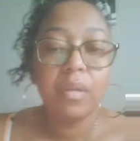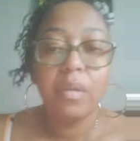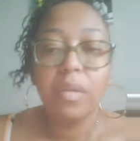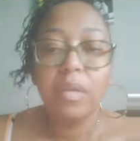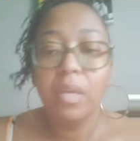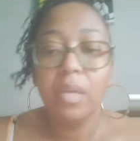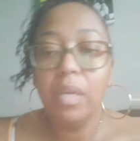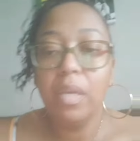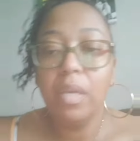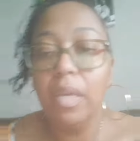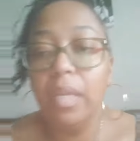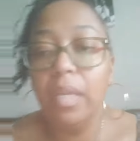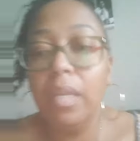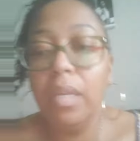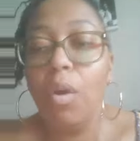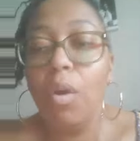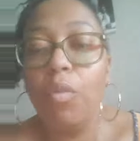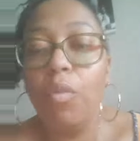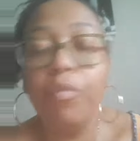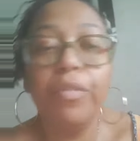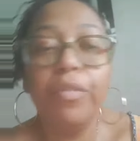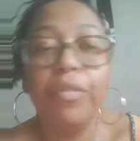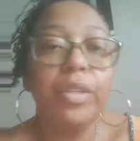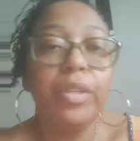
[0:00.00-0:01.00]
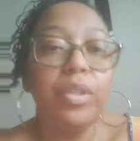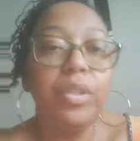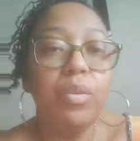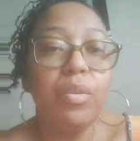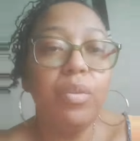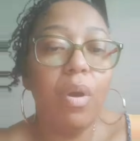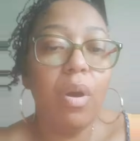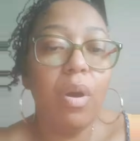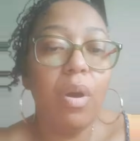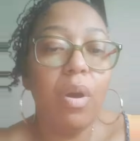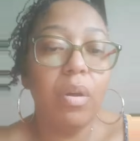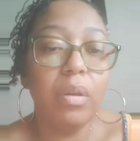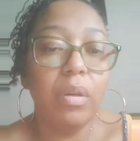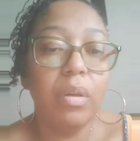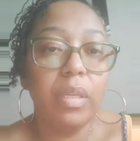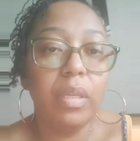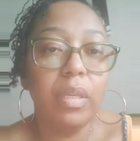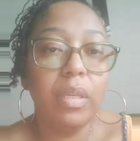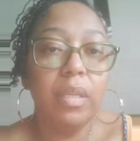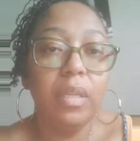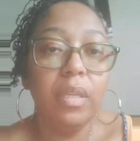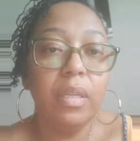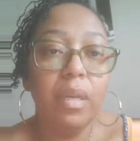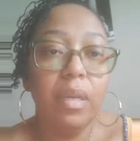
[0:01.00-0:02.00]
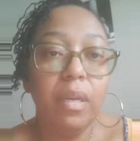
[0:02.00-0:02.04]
and hopefully you all can